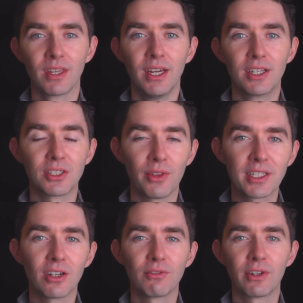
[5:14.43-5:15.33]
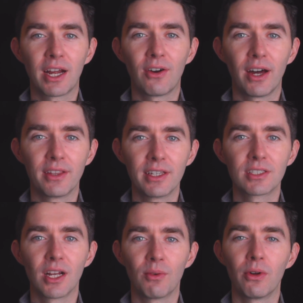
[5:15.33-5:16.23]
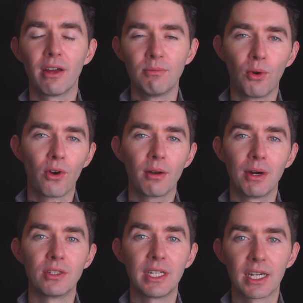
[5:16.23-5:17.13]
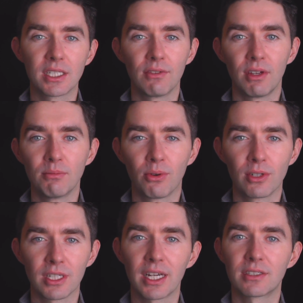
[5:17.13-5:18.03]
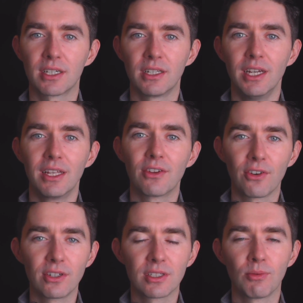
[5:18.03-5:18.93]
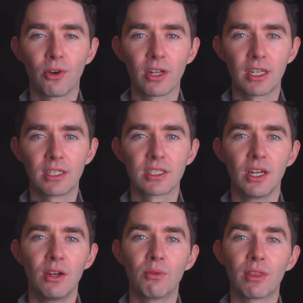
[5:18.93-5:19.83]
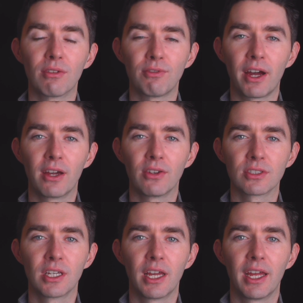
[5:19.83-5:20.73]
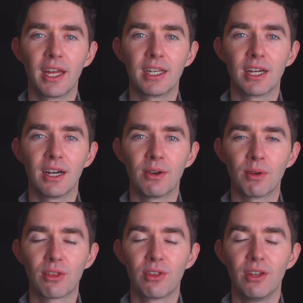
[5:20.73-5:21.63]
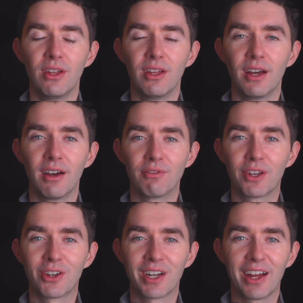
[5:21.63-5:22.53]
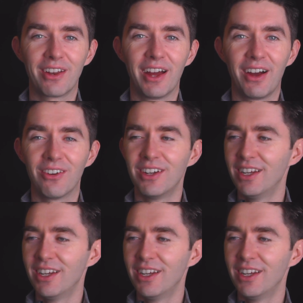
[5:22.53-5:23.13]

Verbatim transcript: So that's all for now on this. Uh, we'll have more about D X F imports. Like I said, there is some wonkiness with the files and uh, with uh, figuring out how